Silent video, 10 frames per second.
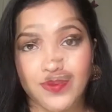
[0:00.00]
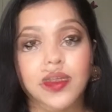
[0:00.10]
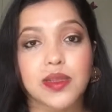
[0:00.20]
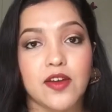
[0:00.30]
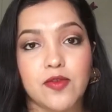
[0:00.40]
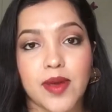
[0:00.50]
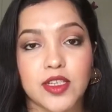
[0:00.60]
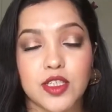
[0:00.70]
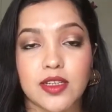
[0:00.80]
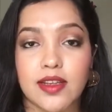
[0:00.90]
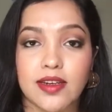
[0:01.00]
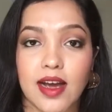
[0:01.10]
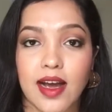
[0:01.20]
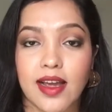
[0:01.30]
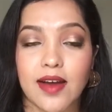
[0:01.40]
As I've mentioned that
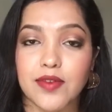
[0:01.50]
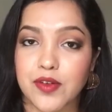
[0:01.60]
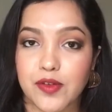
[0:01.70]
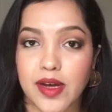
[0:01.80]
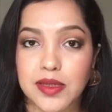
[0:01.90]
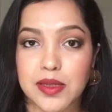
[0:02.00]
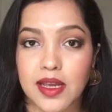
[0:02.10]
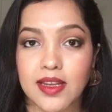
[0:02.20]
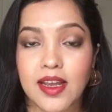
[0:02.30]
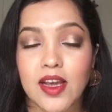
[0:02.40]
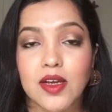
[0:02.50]
I have a dry skin,